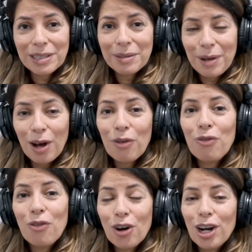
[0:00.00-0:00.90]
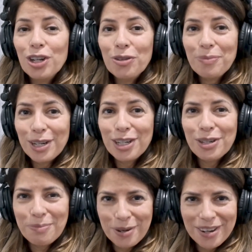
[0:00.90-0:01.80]
It's about
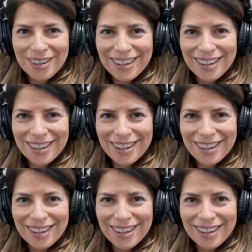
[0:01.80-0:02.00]
400-page book,